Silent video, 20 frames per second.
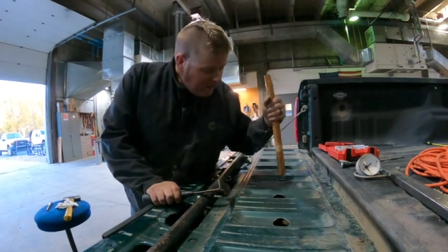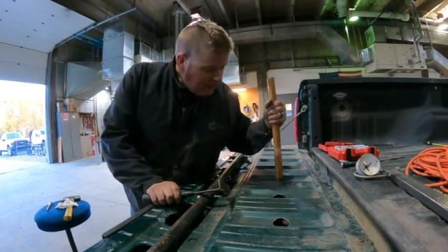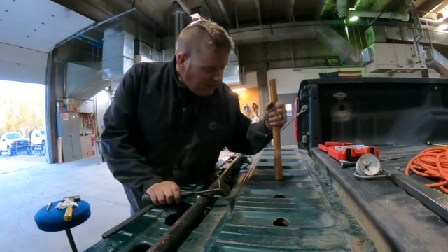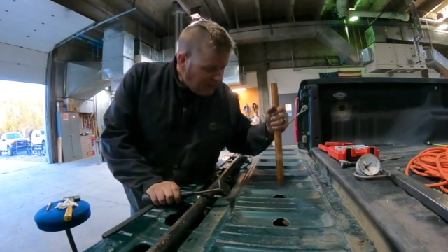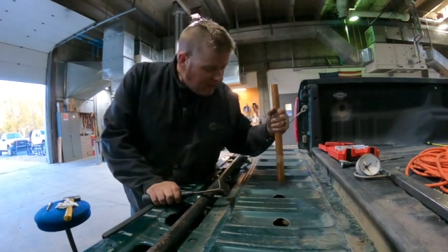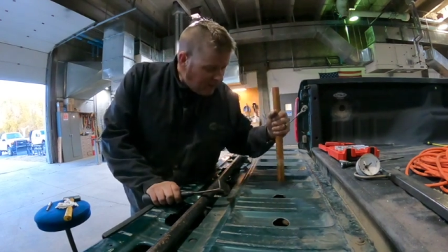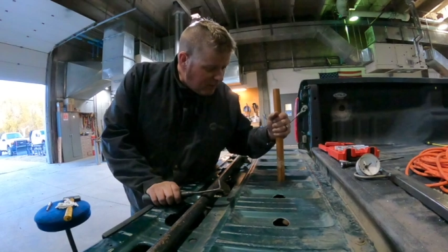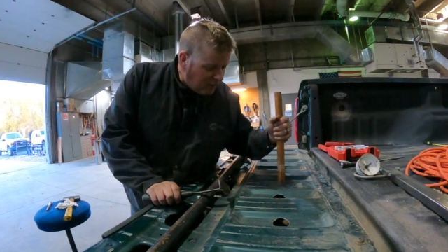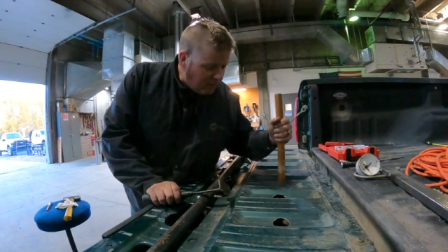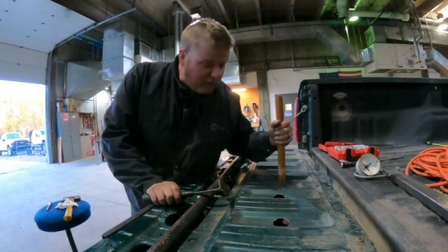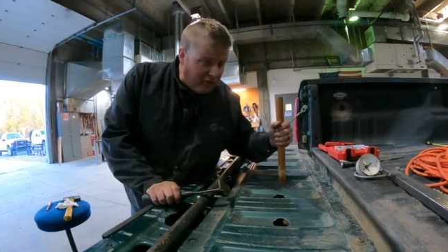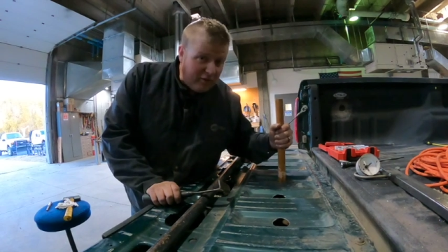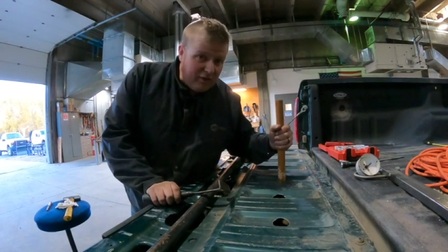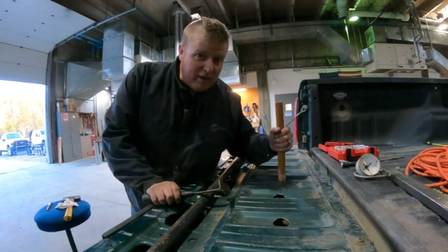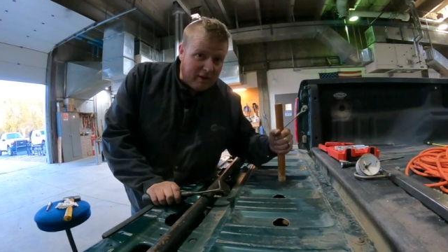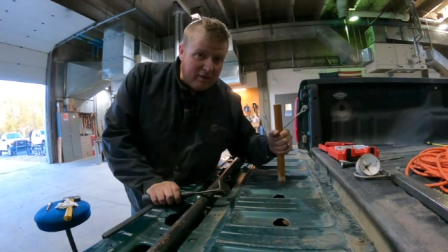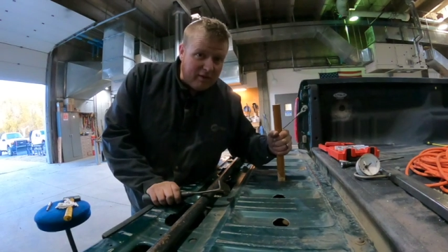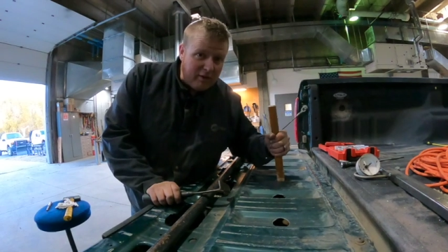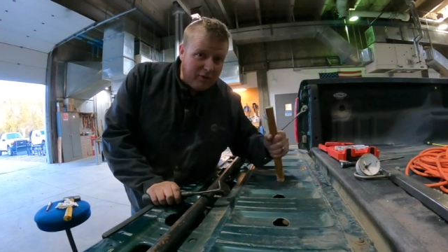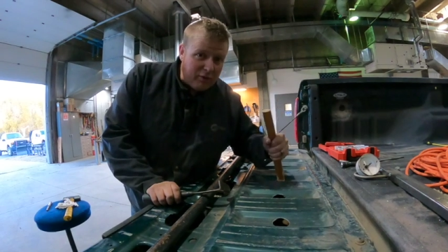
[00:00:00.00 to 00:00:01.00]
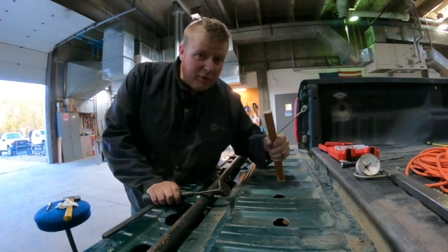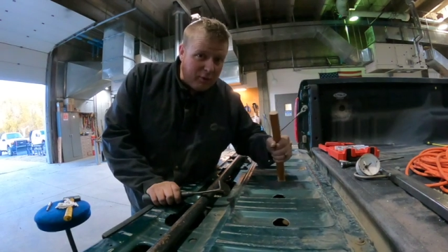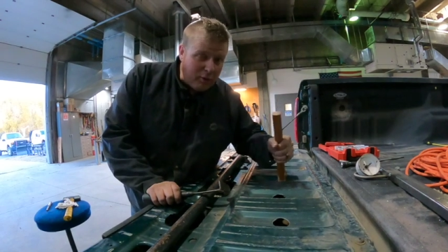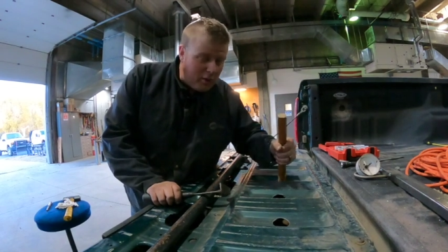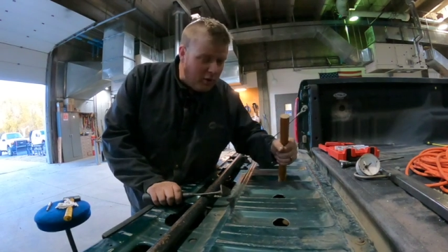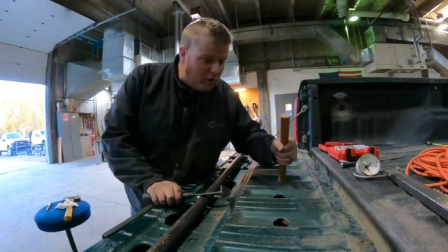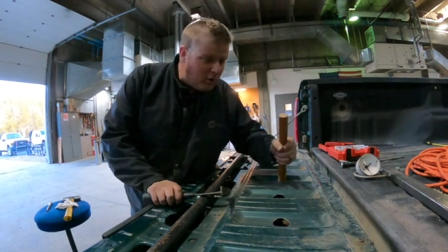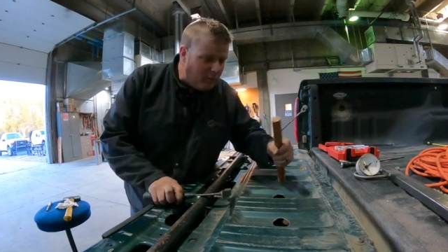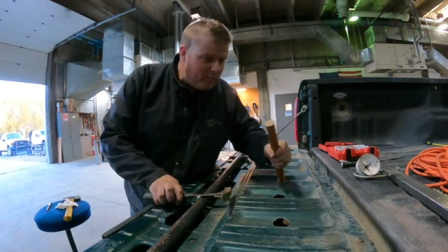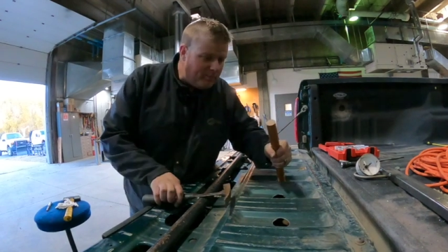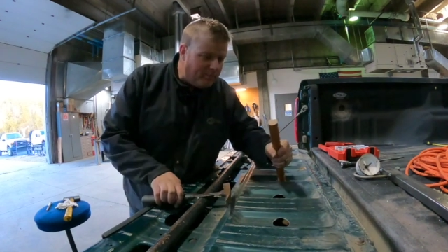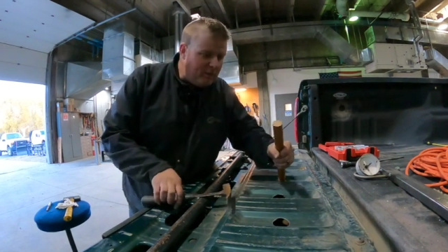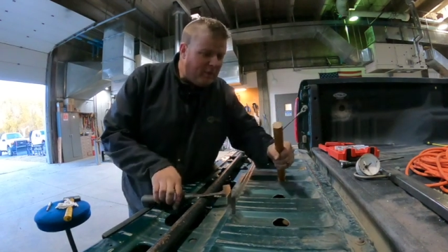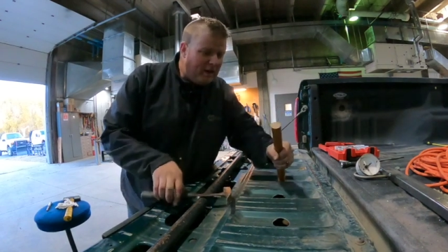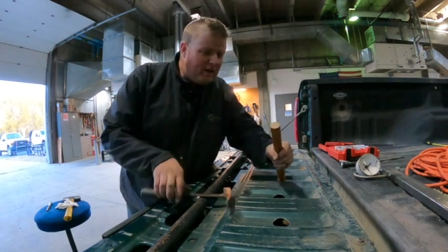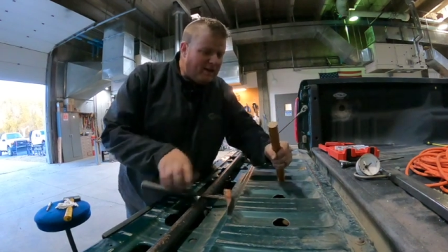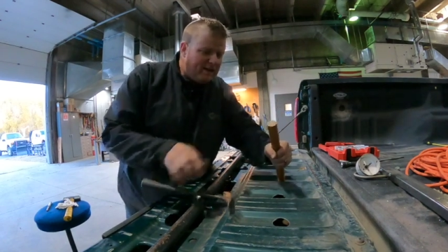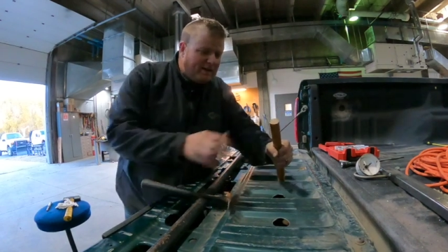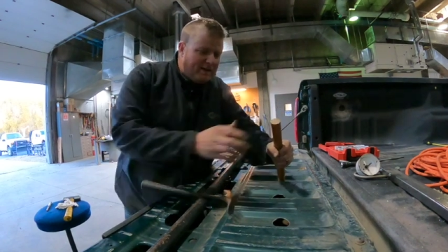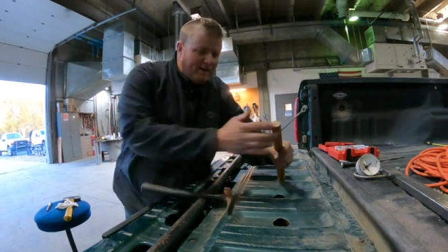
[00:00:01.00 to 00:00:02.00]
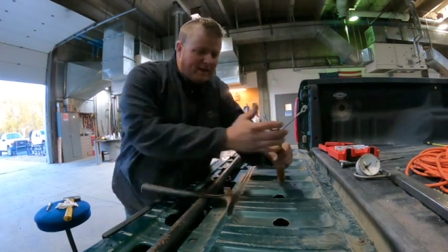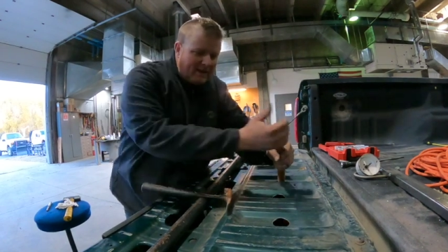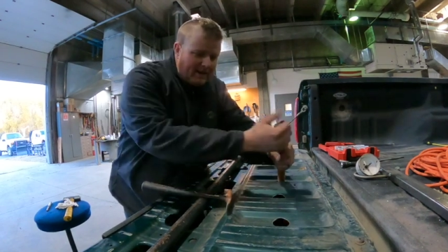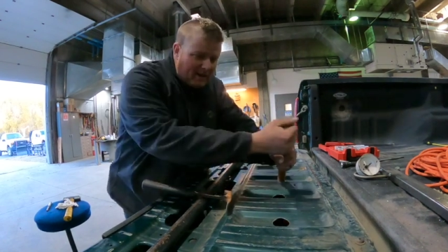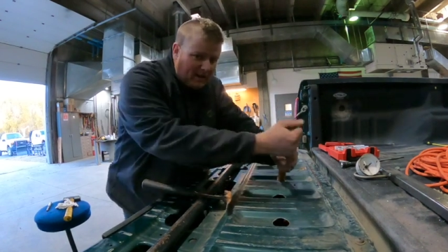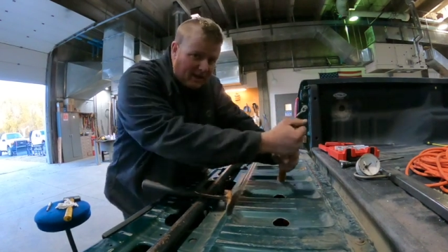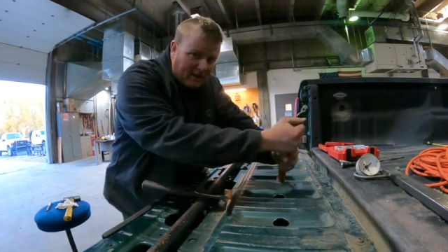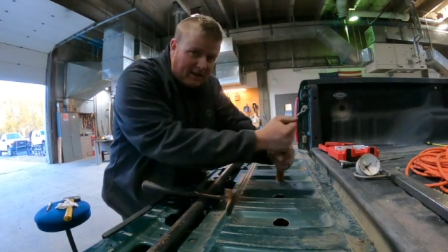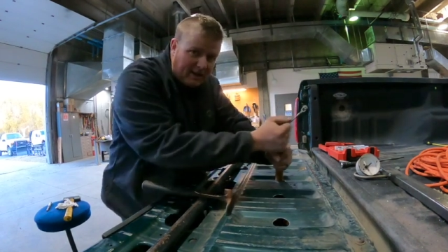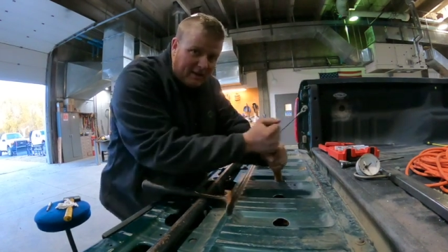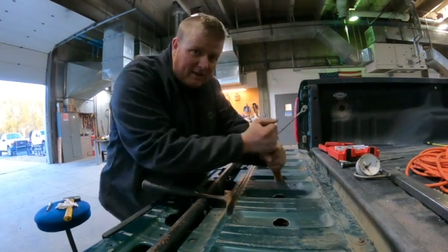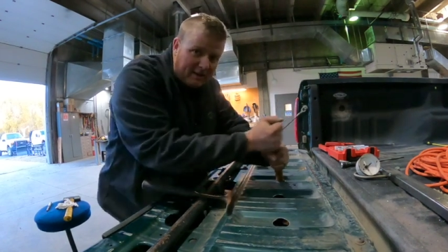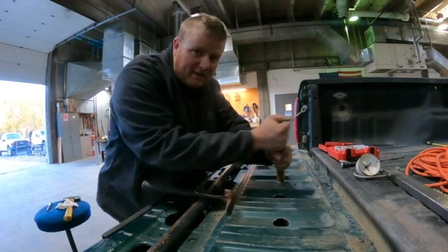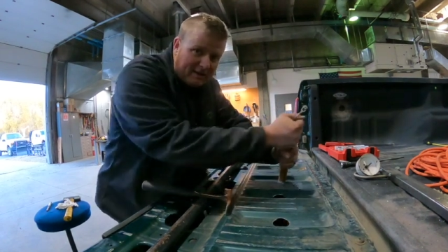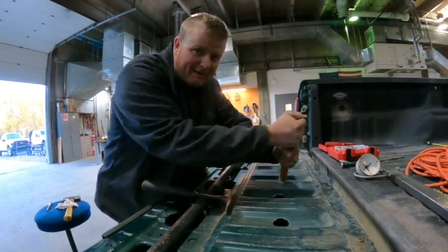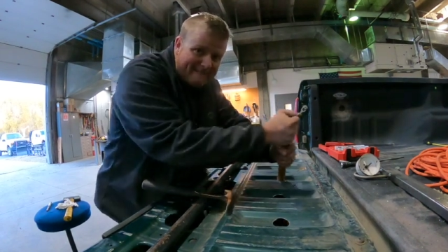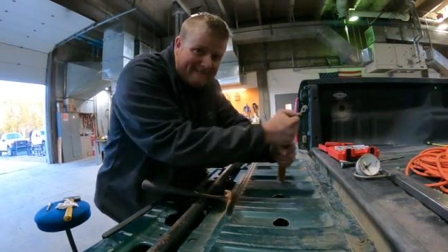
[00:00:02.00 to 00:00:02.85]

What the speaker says: and I just stick this through and I can